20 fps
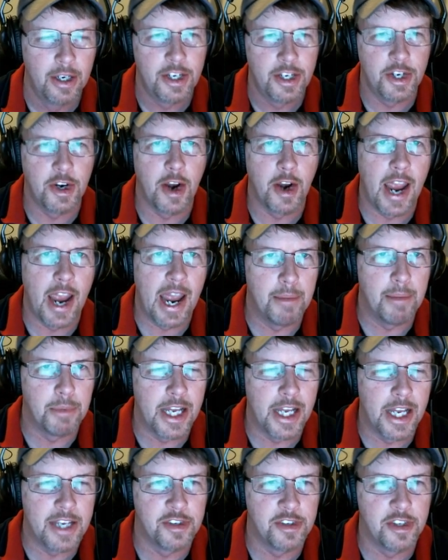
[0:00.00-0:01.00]
your ham
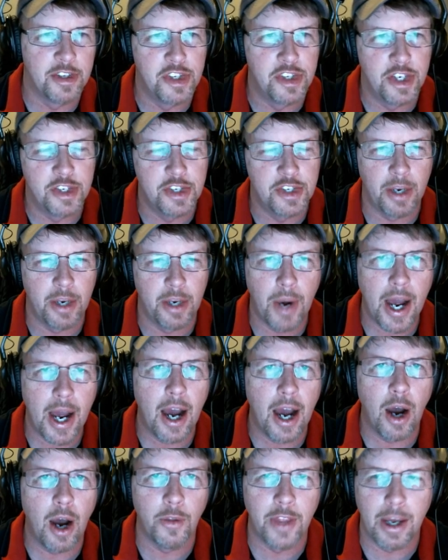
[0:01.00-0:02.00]
license and you say wow